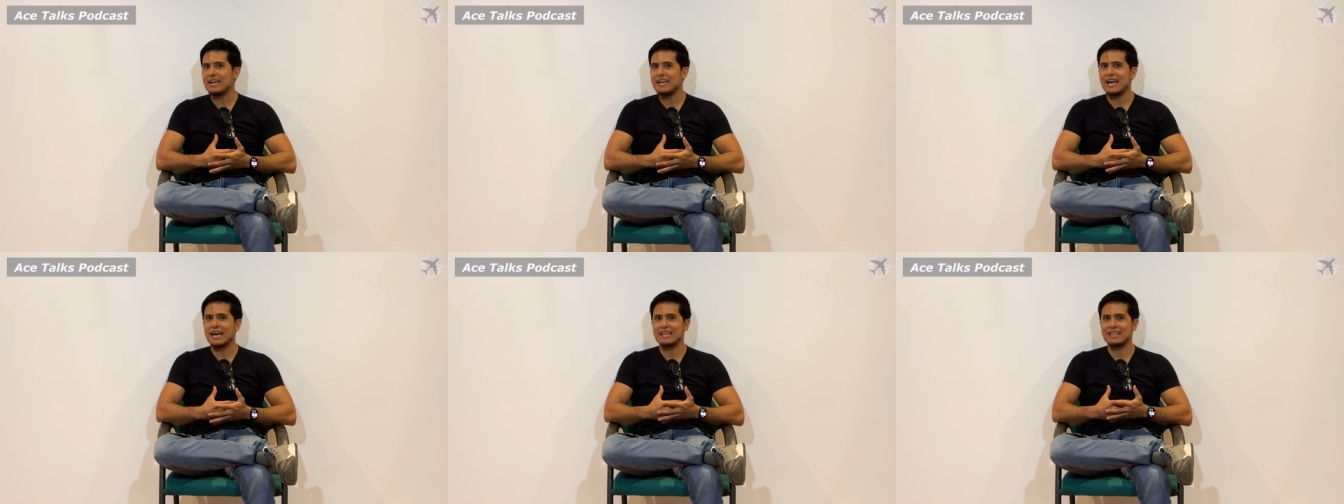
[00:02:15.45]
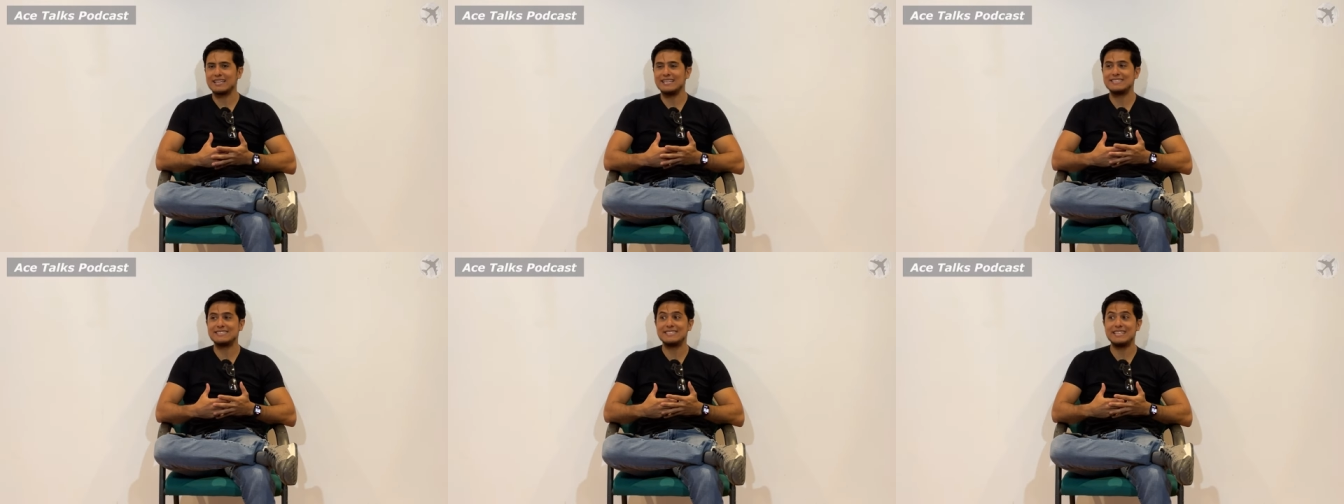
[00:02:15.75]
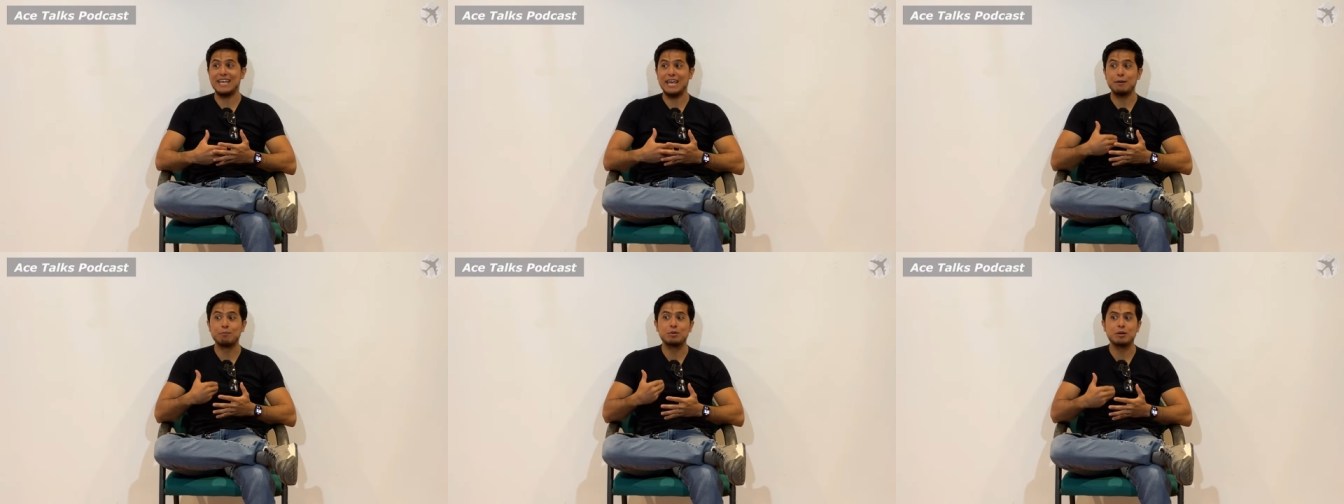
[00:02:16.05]
at least the
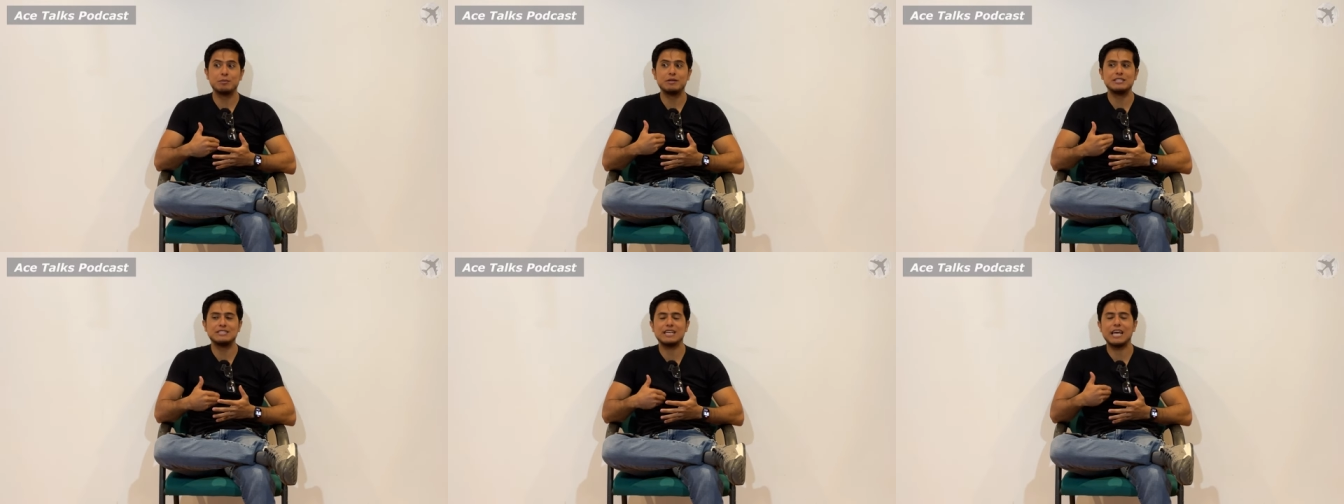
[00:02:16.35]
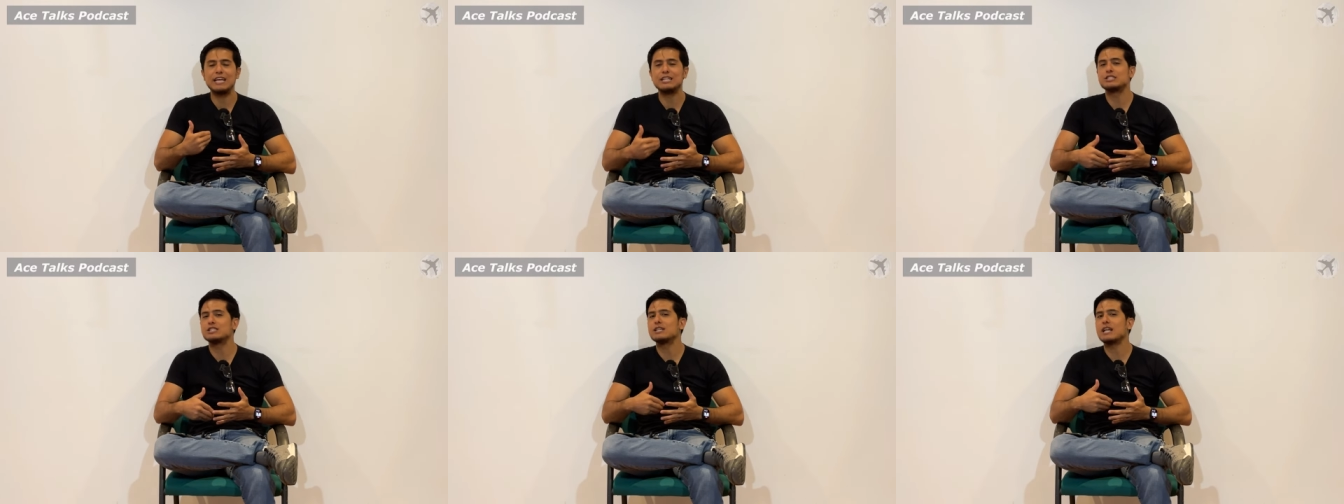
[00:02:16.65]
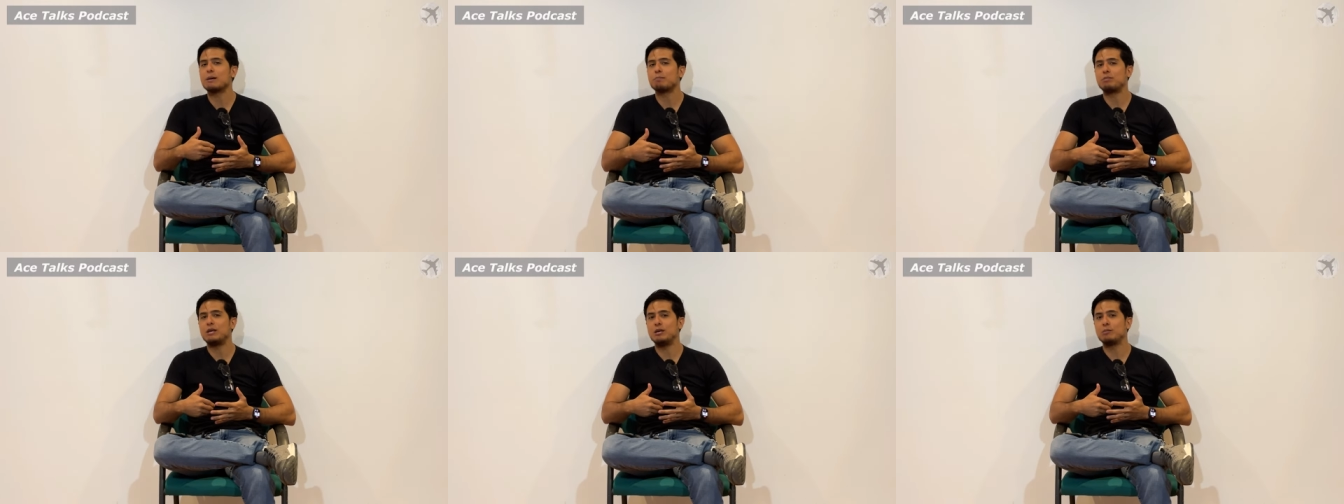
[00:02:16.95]
implementation
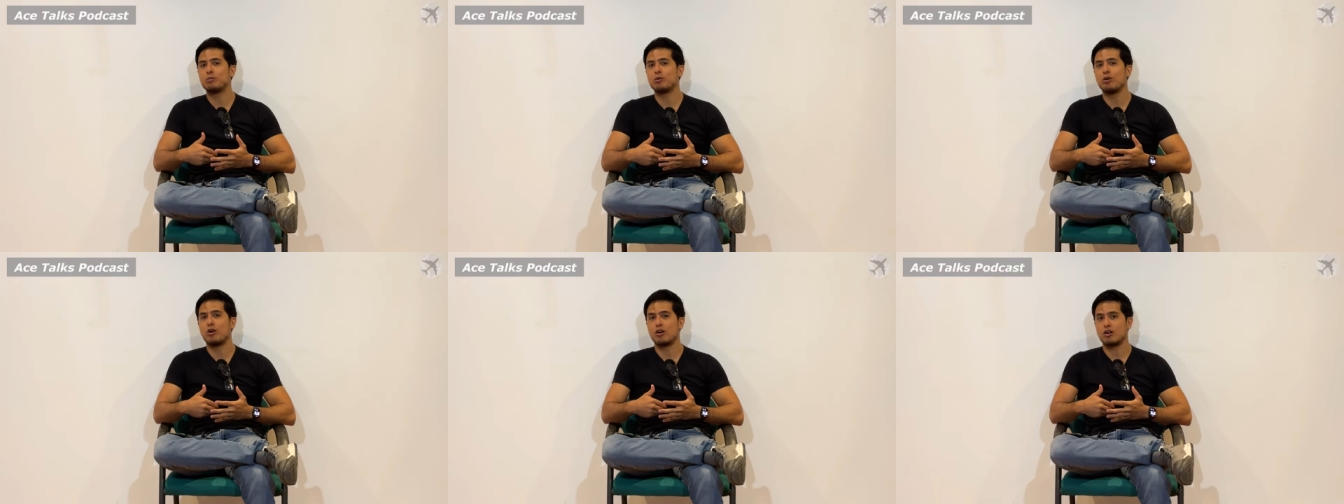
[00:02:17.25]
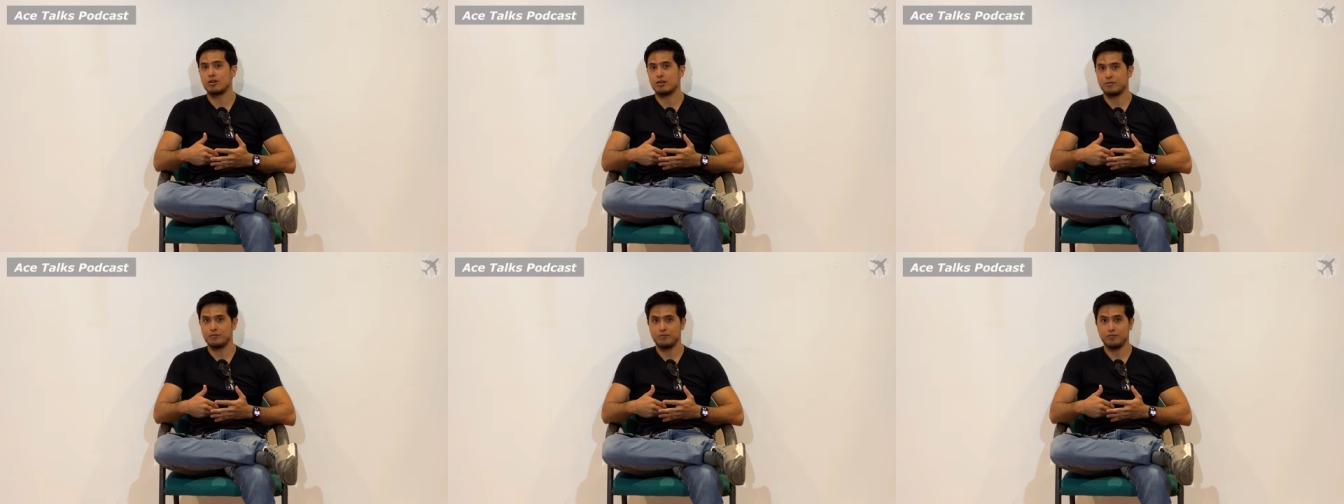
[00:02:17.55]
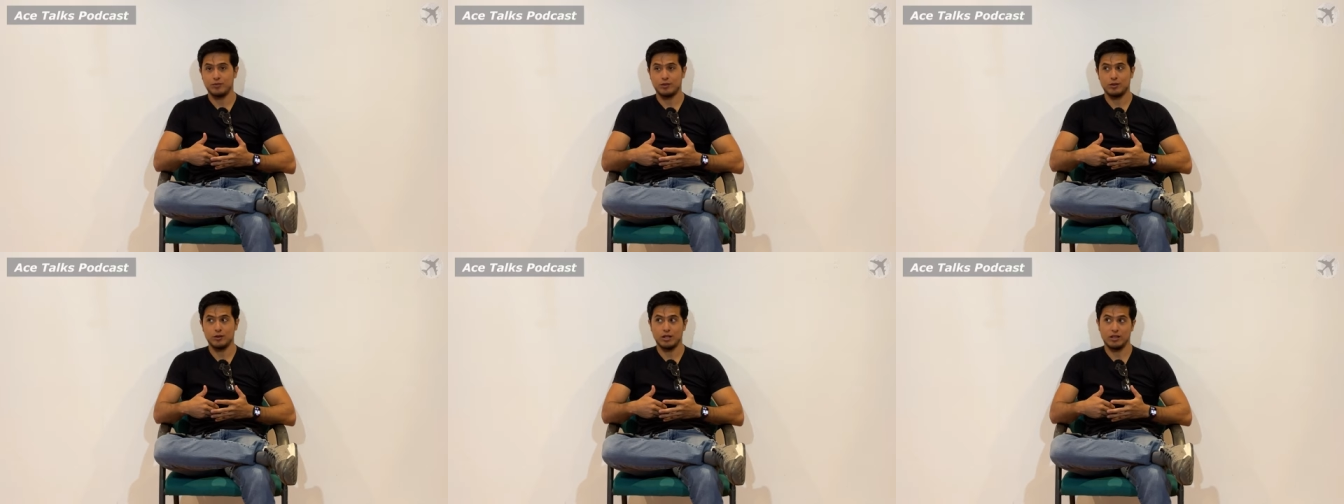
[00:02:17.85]
that people are,
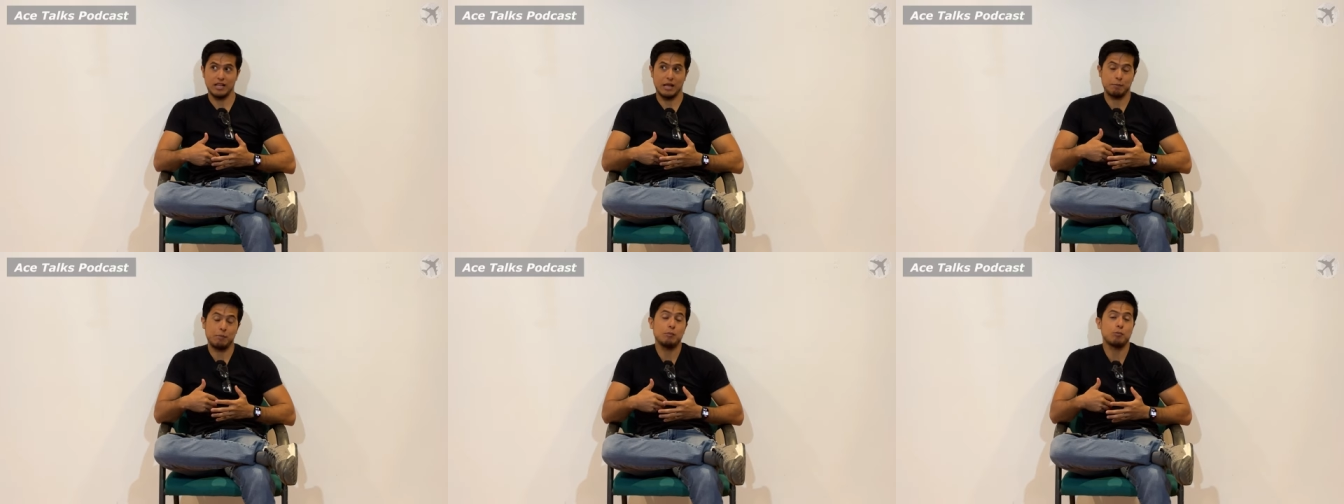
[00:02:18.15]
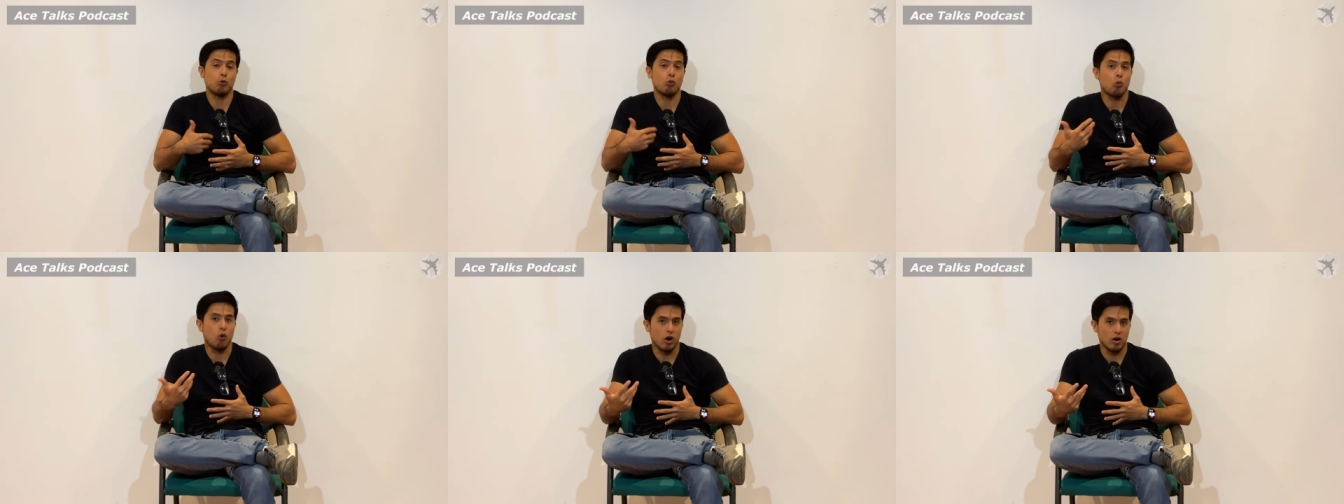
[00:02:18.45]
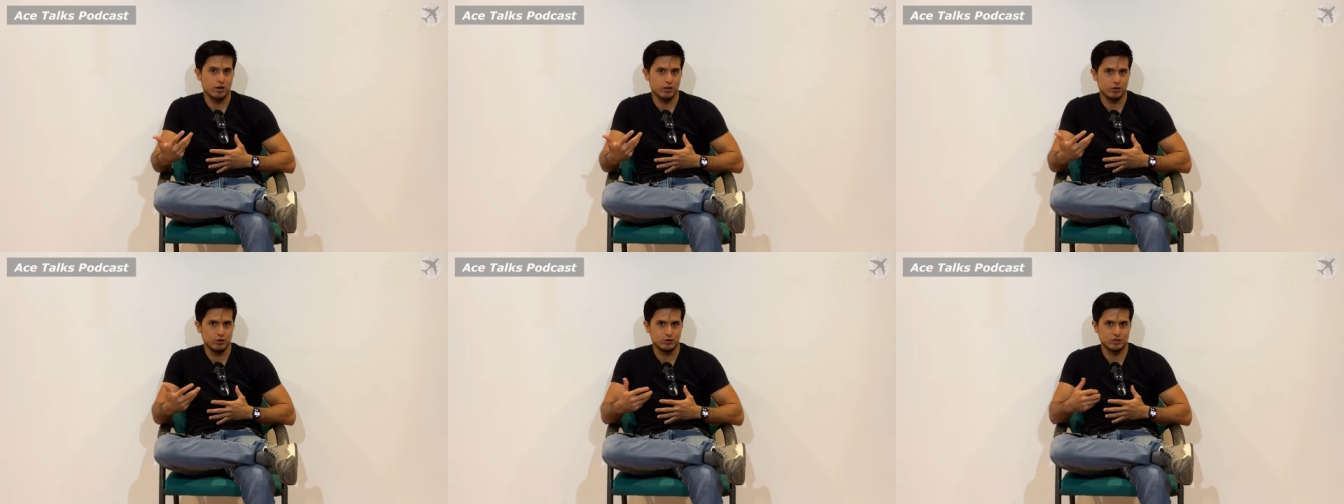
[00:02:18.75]
that people want
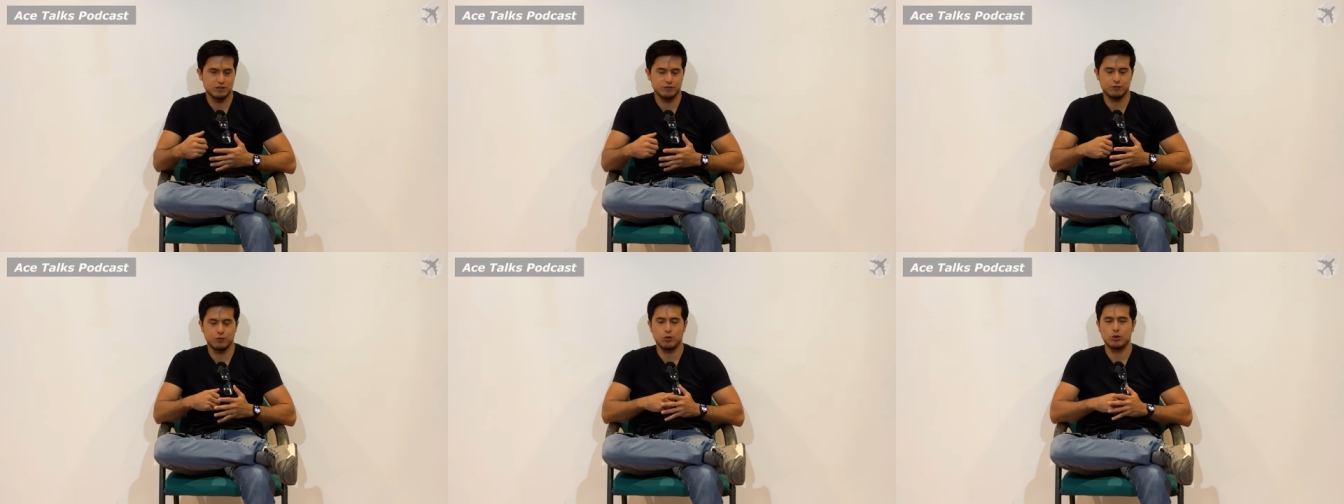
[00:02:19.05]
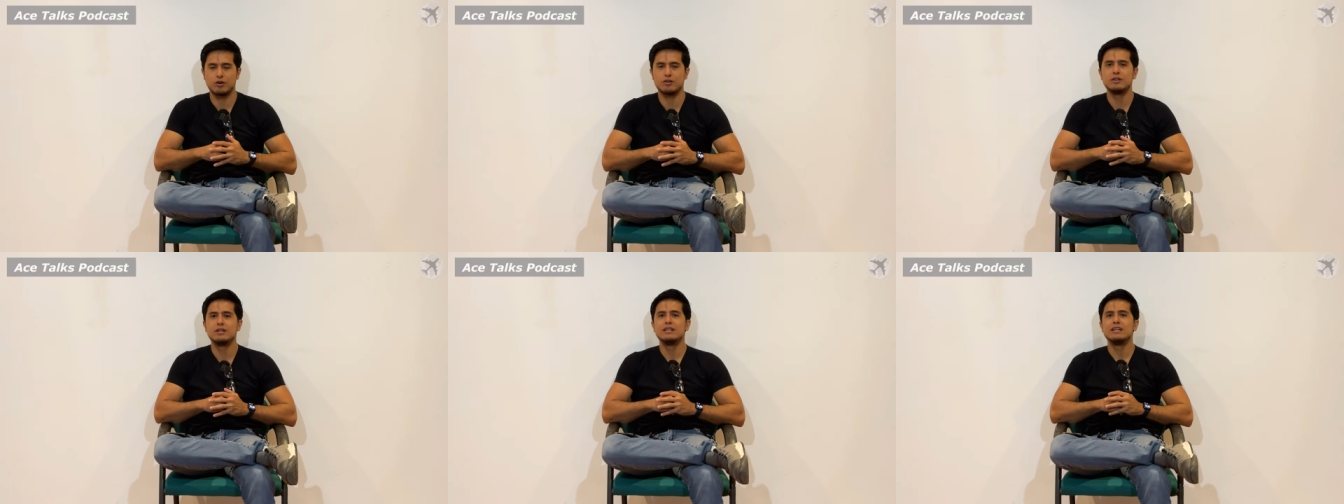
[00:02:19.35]
to use it for,